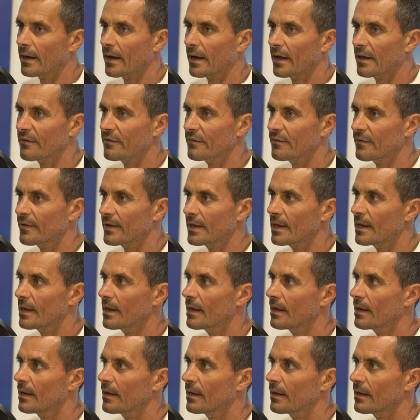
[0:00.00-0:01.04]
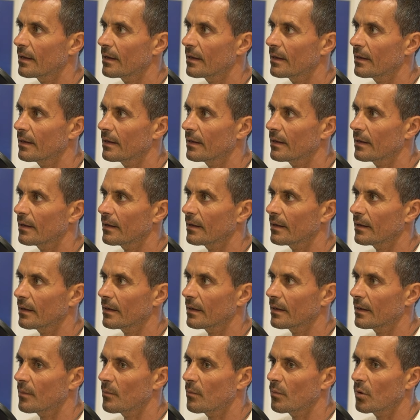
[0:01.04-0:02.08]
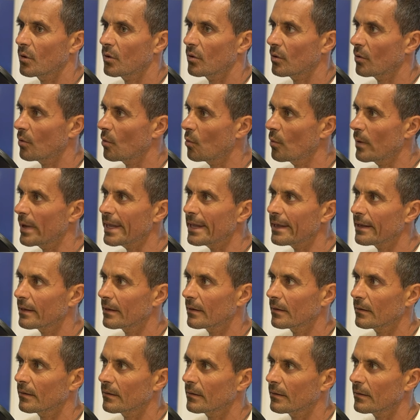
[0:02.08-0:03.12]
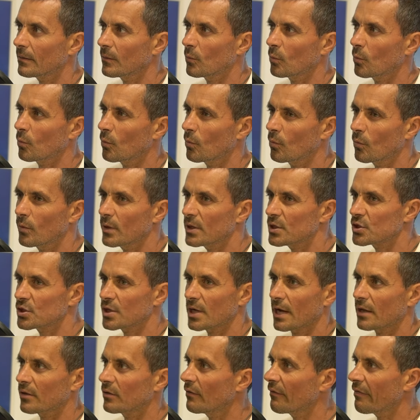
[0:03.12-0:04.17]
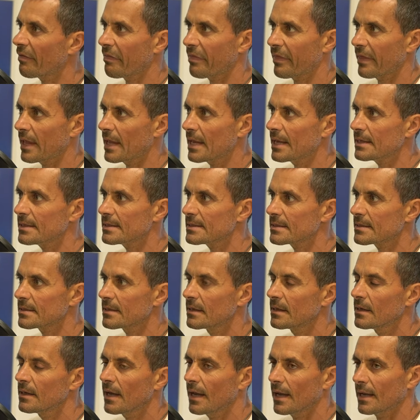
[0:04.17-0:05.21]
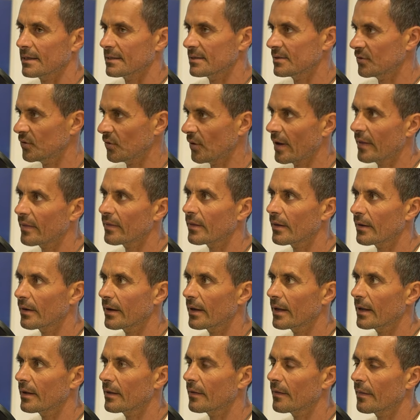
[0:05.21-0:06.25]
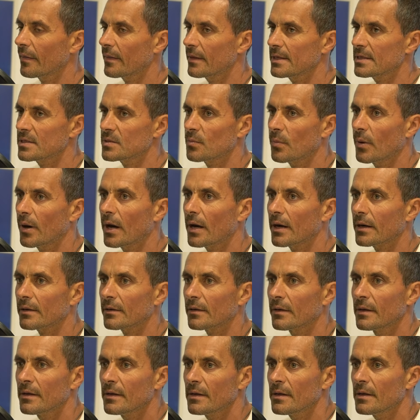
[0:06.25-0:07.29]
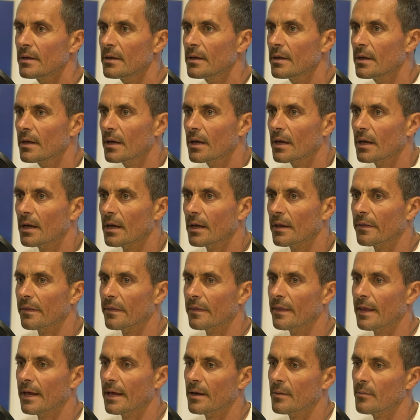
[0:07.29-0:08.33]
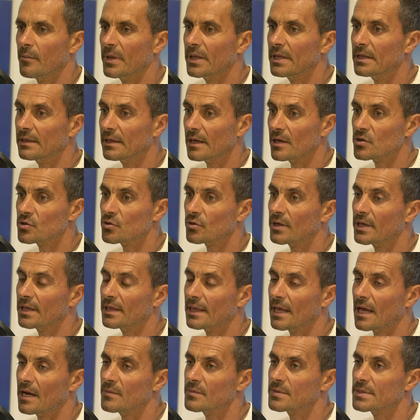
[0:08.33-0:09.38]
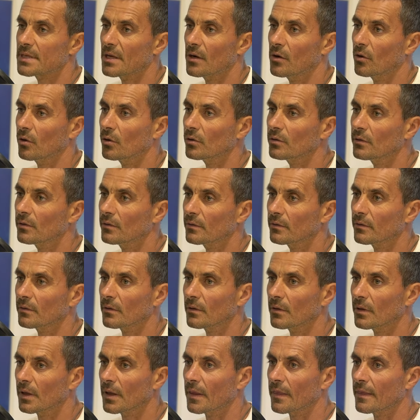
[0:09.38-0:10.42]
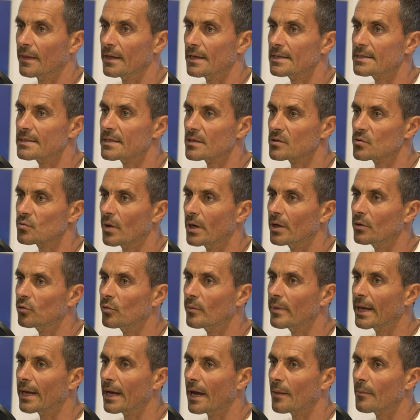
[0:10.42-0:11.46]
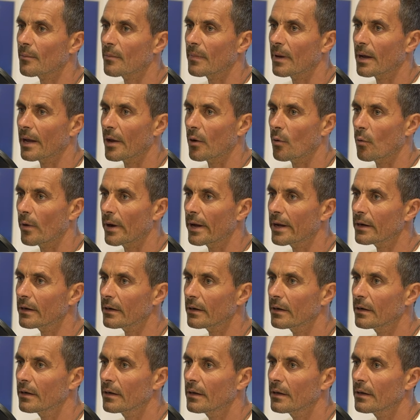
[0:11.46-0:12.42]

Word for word: I feel uh, more weak in which kind of mm-hmm, things mm-hmm. and strengthening this part. And then meditation, it helps a lot in this as well to become aware.